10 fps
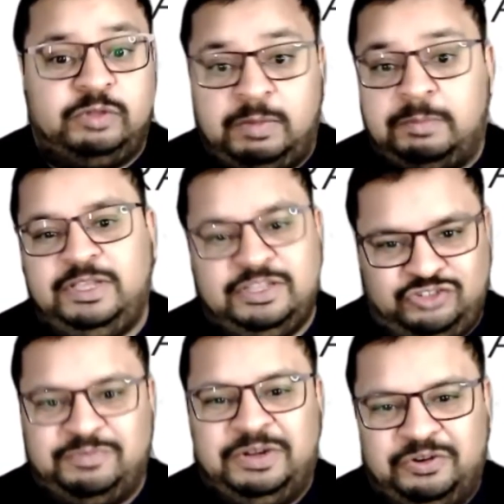with my
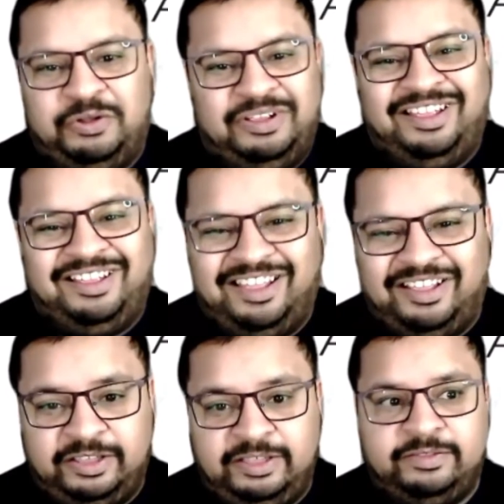PhD mentor.
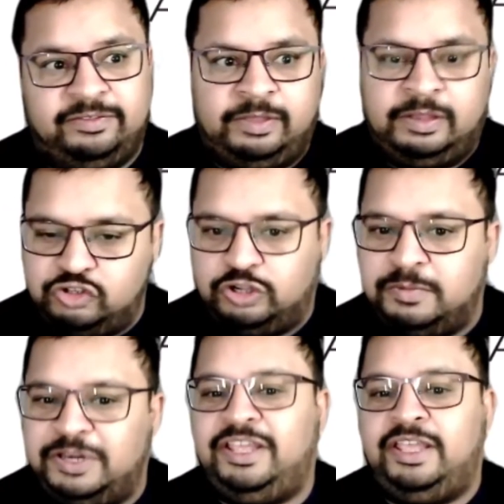He is in
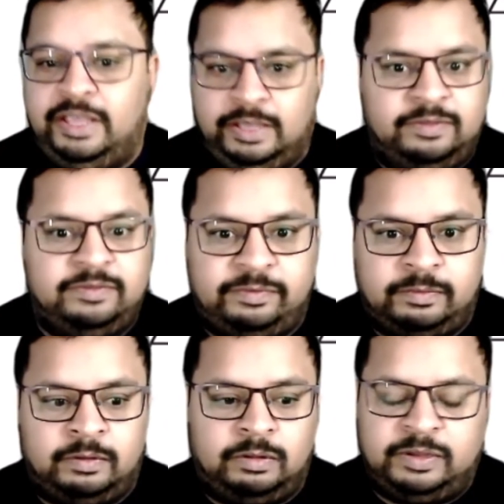Germany. He
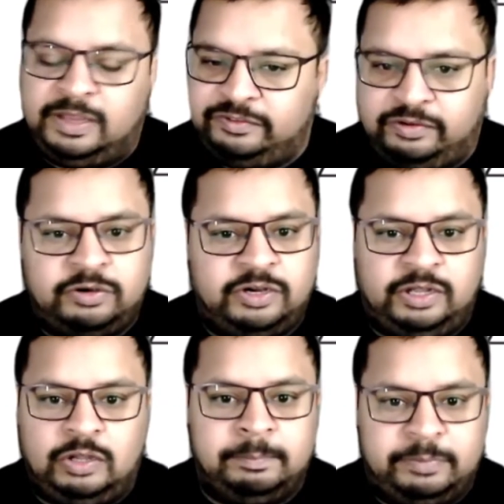started a
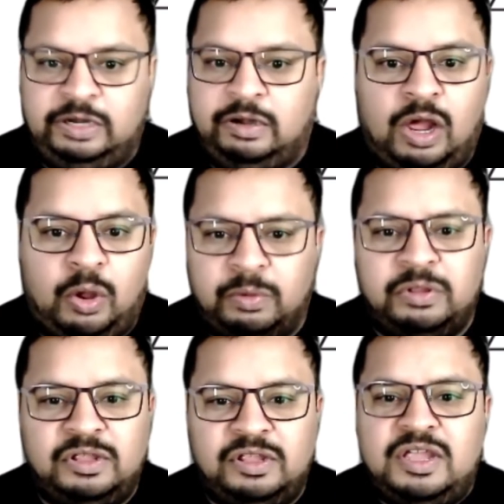company now,
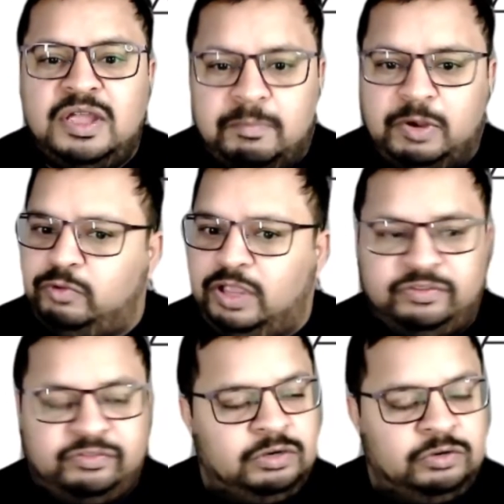but we are
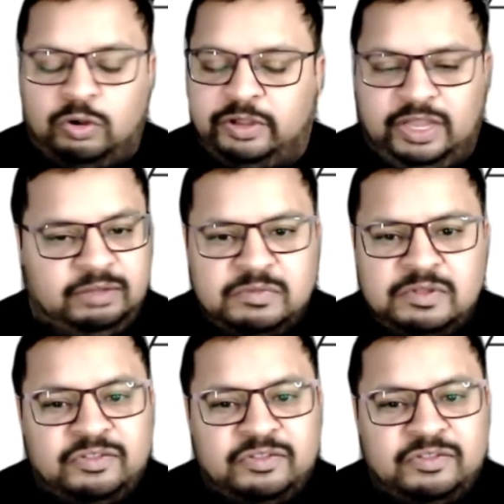still talking.